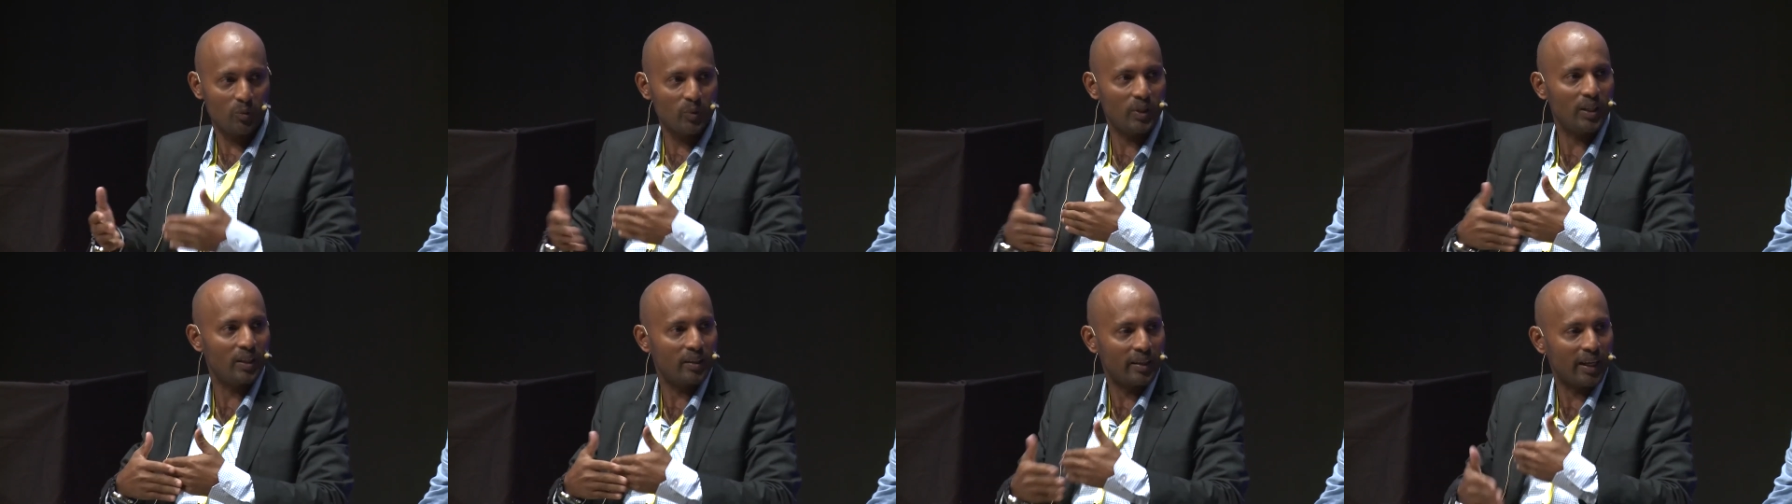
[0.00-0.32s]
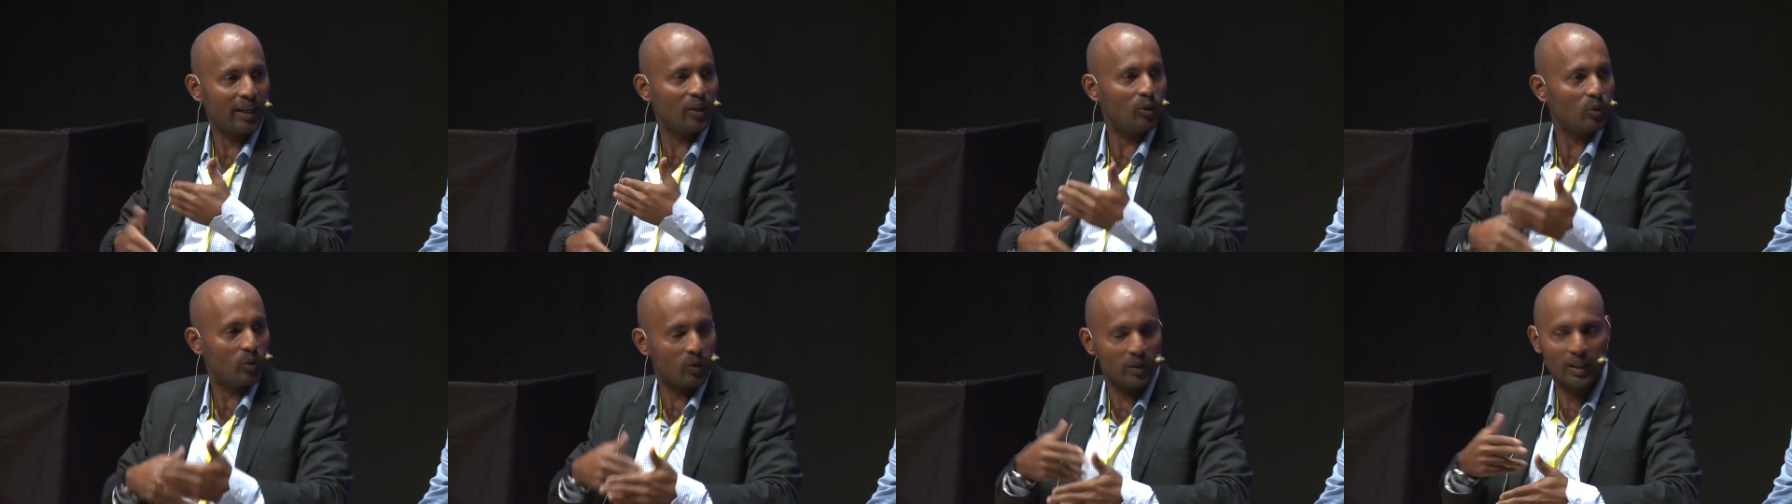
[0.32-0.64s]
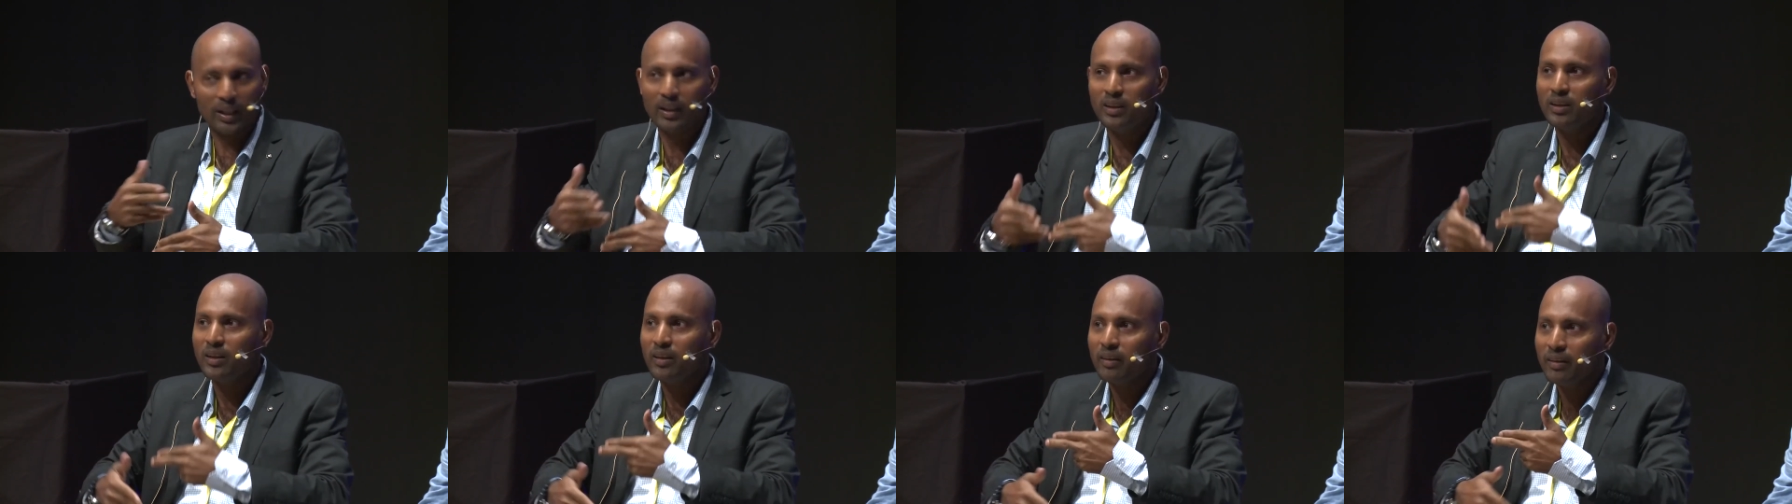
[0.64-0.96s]
we are trying to
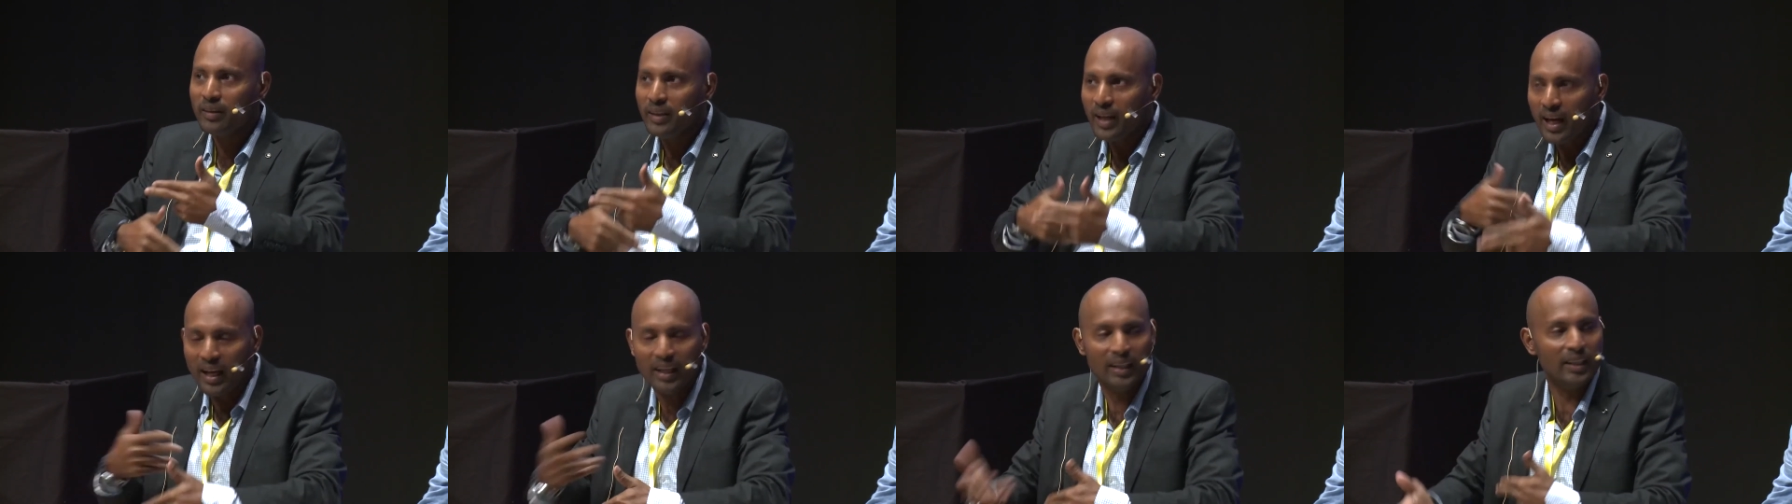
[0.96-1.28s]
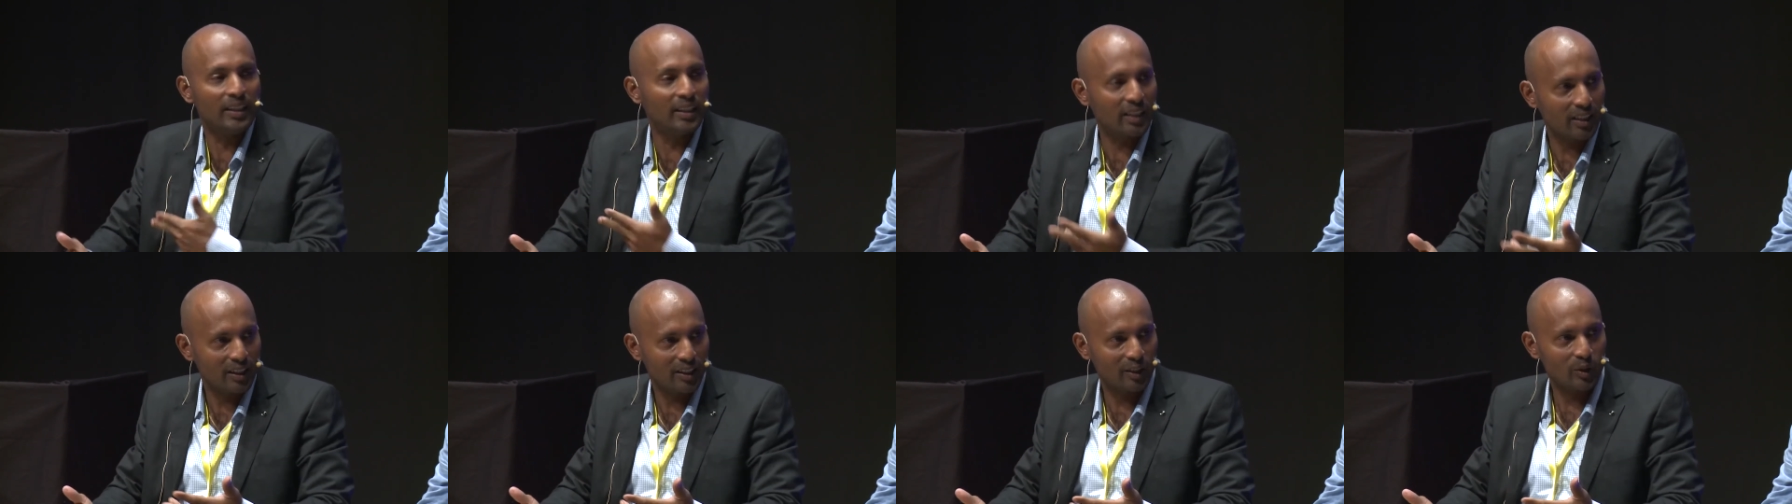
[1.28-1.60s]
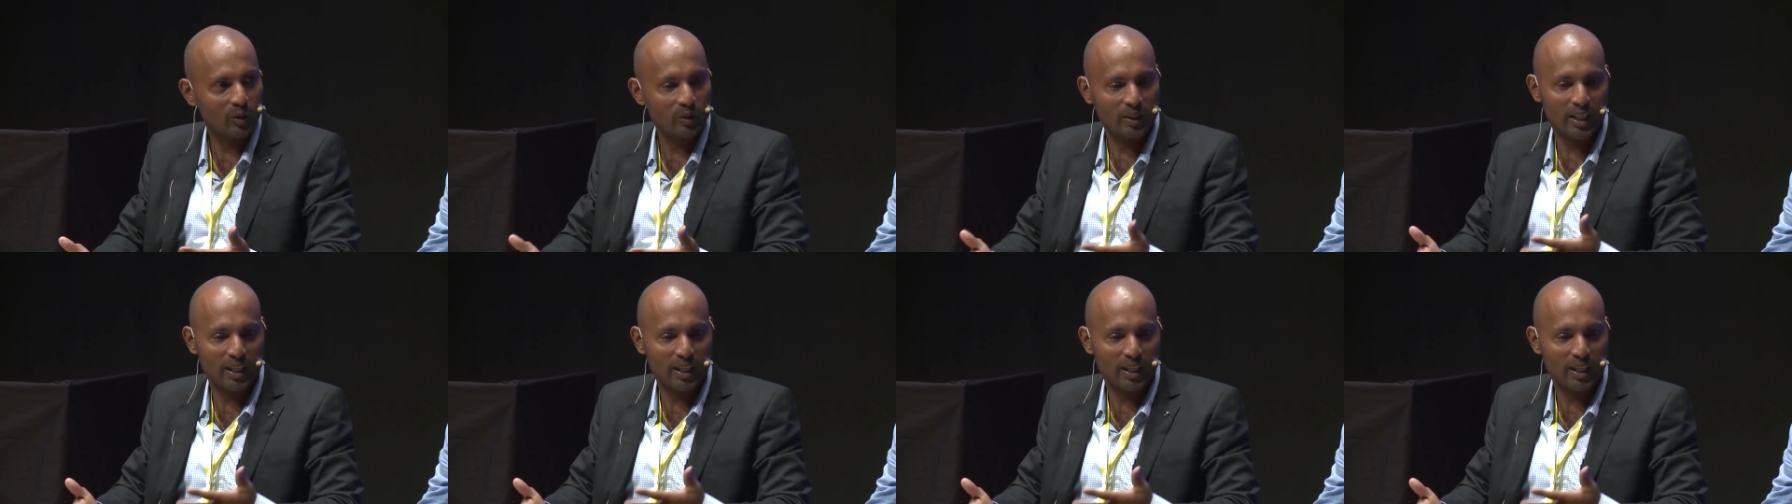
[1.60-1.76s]
tell the reality,